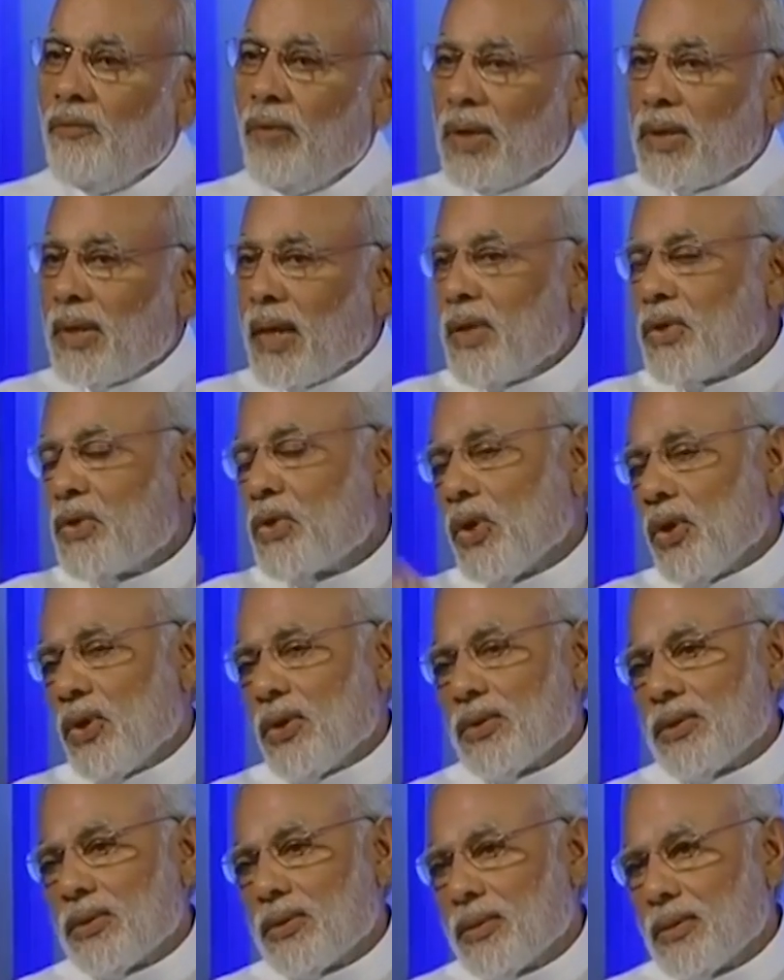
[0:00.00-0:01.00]
which
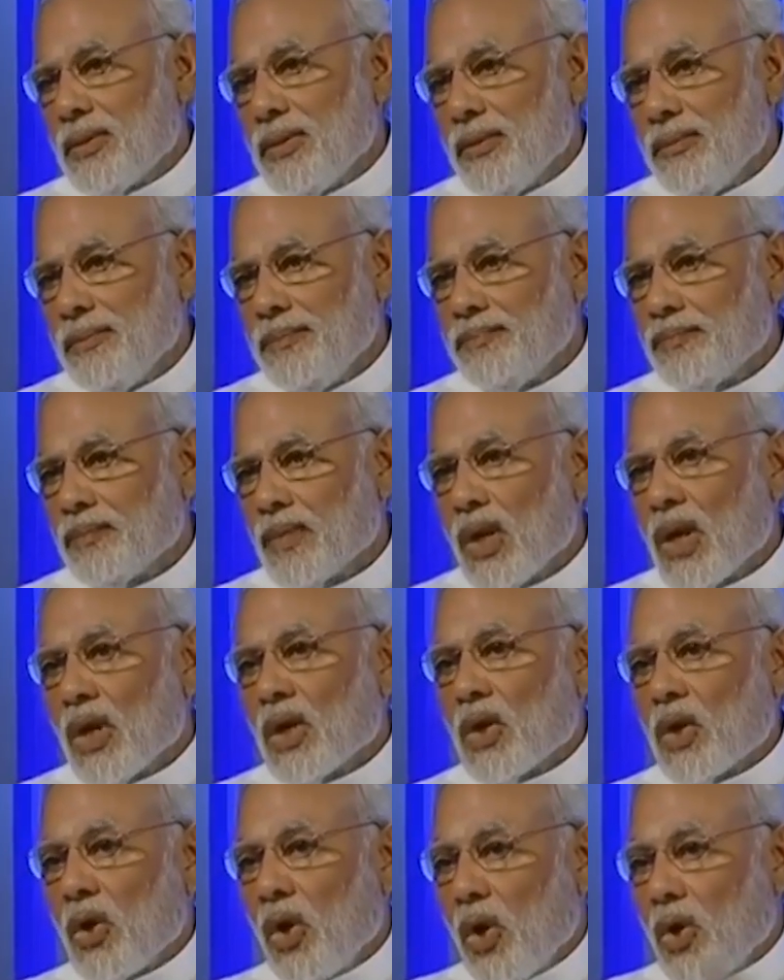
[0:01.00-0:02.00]
ensures
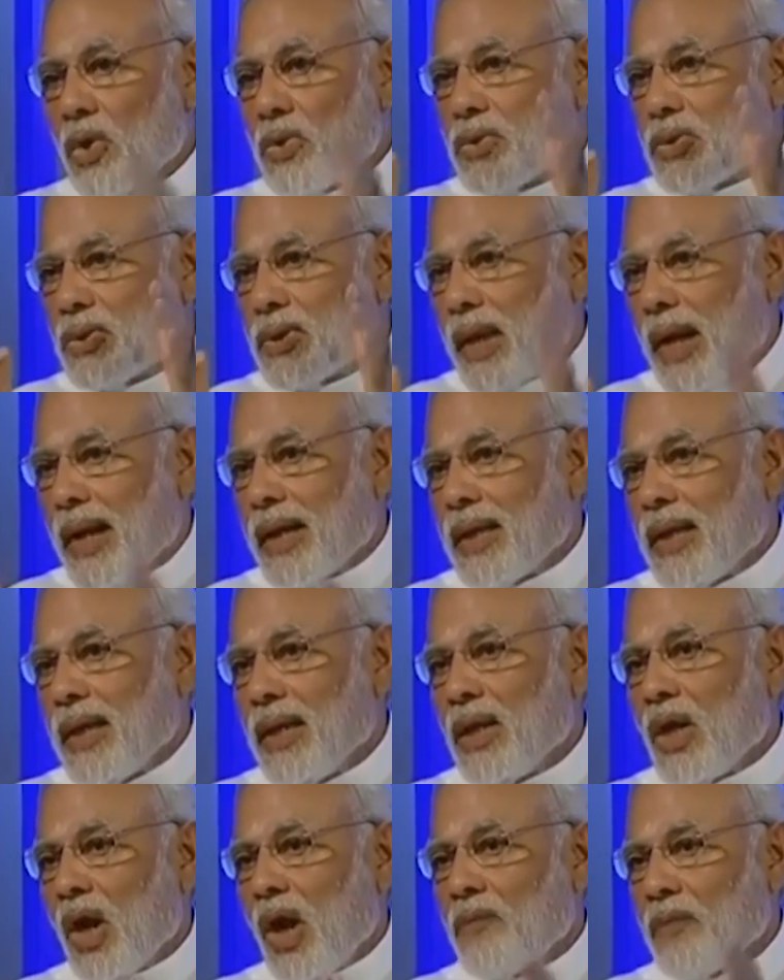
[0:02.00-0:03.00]
close
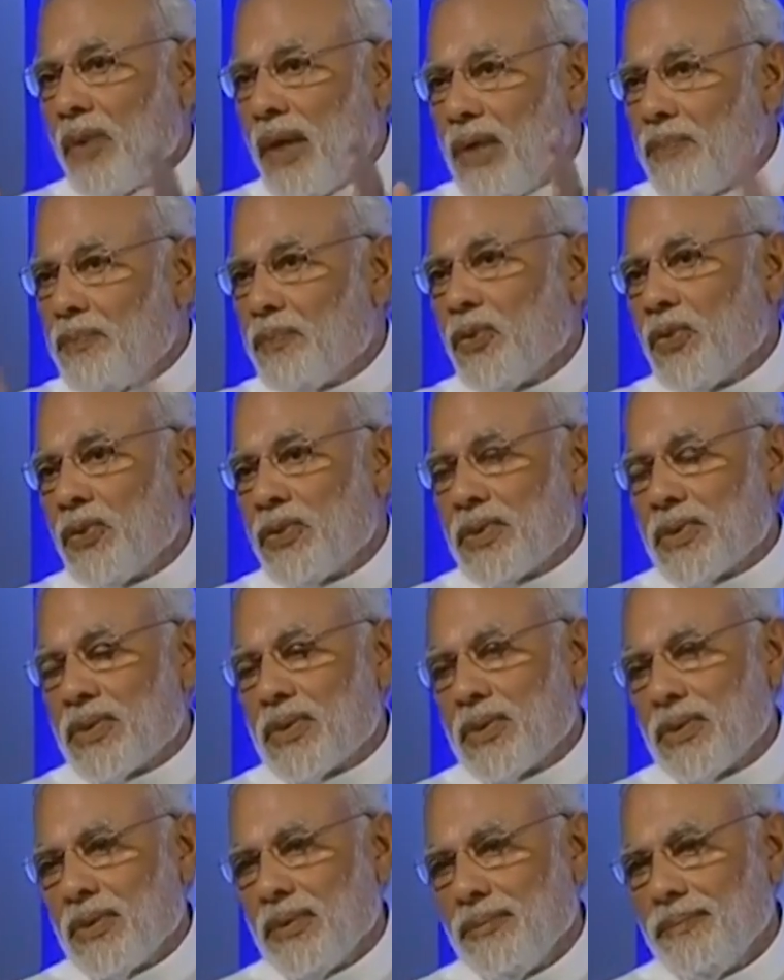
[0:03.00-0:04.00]
tracking of
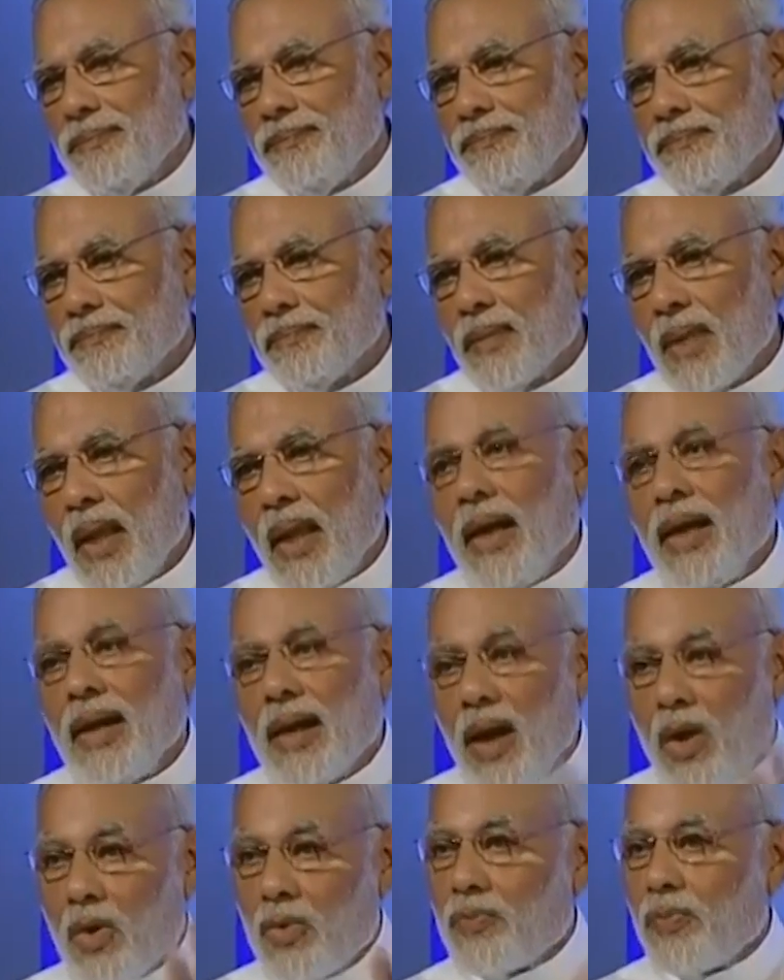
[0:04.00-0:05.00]
inputs
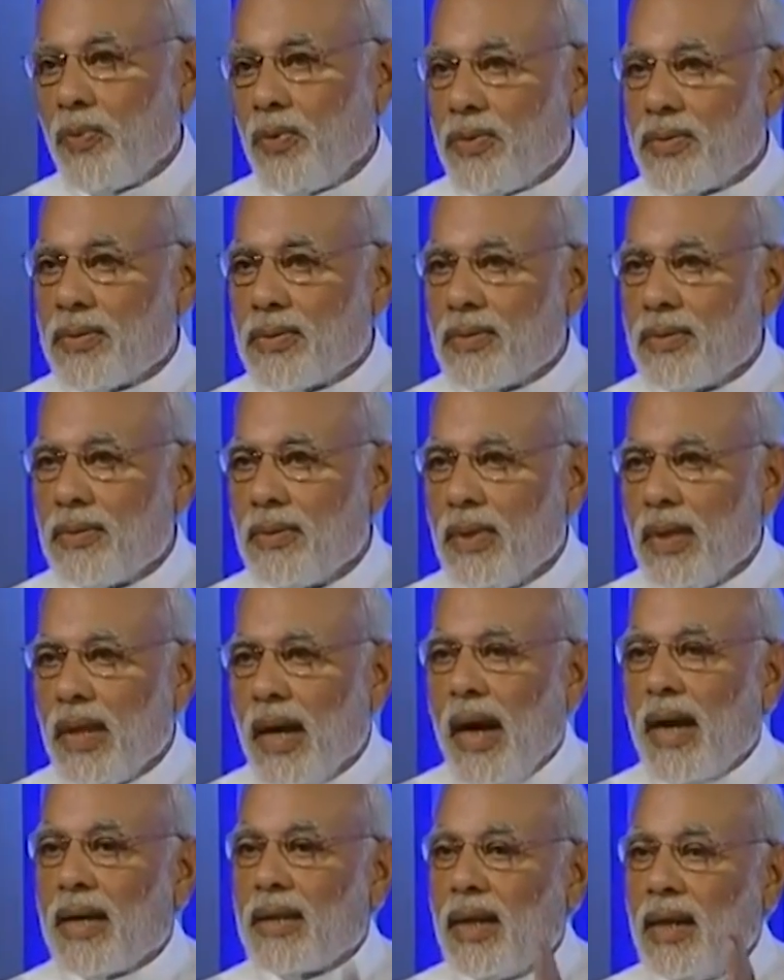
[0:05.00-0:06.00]
and outputs
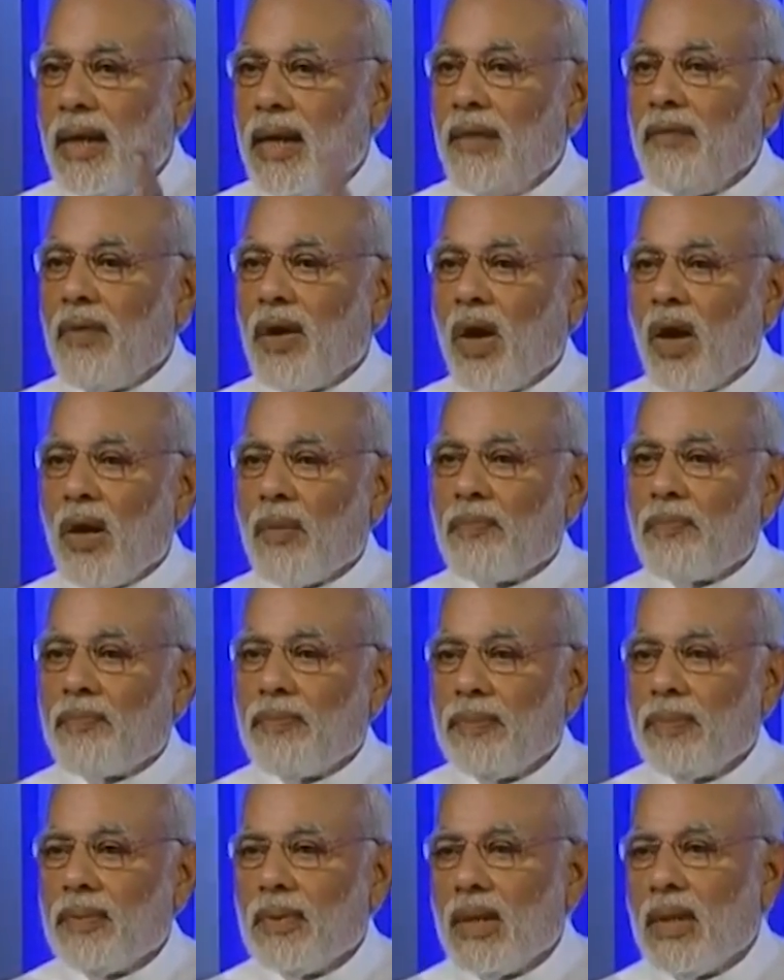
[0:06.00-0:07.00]
at the level of
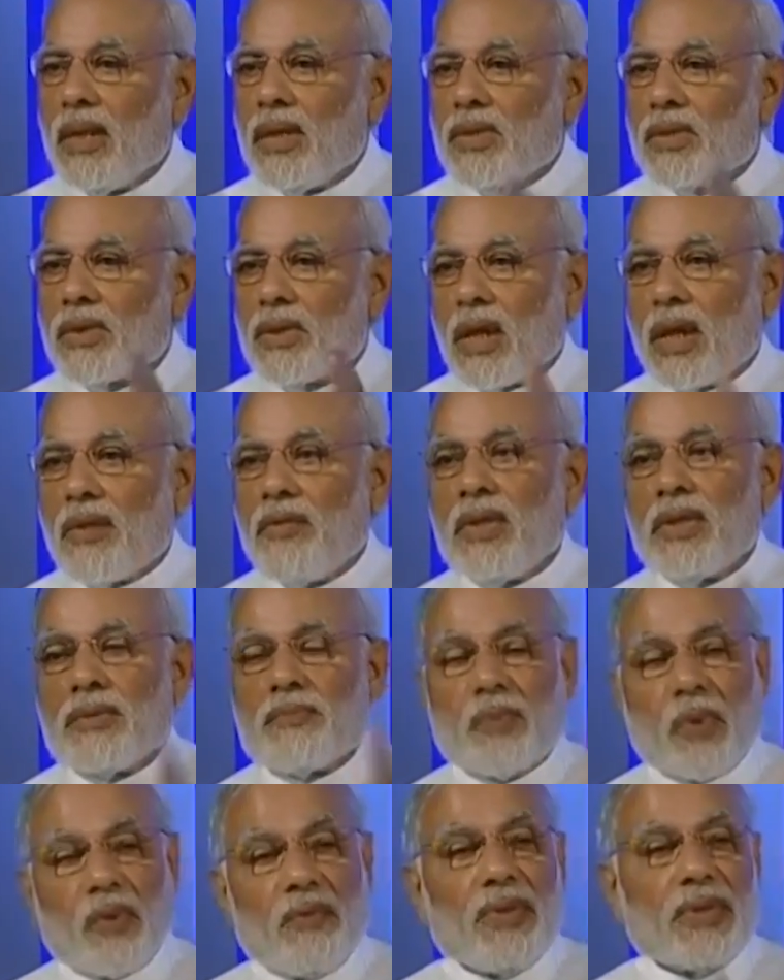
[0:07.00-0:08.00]
service
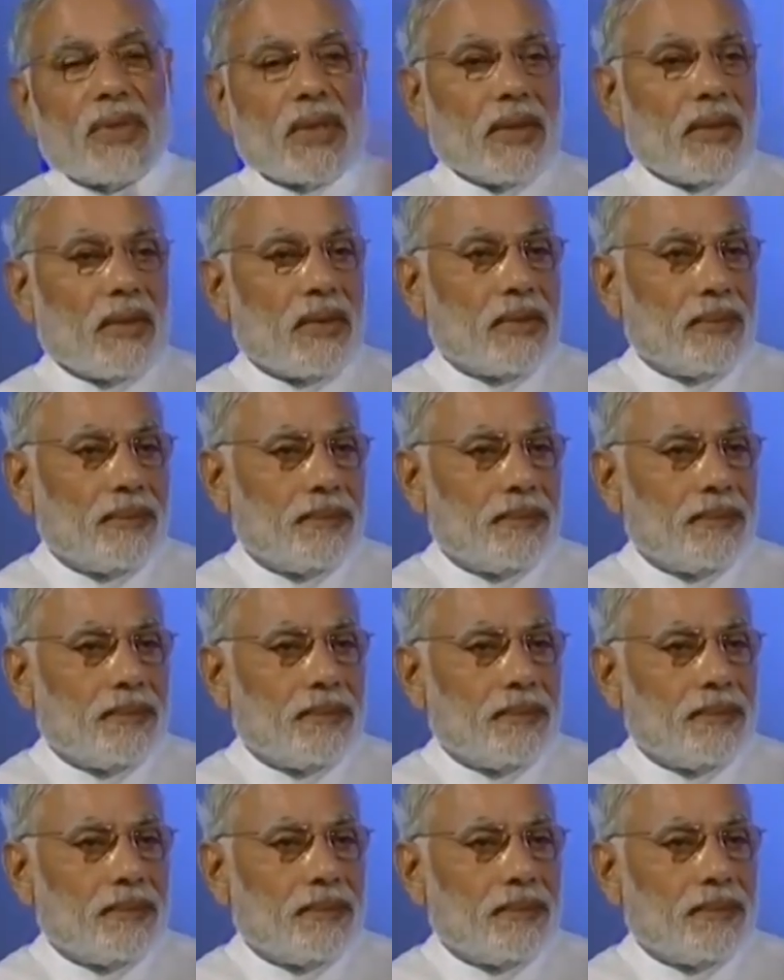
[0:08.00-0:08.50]
provision.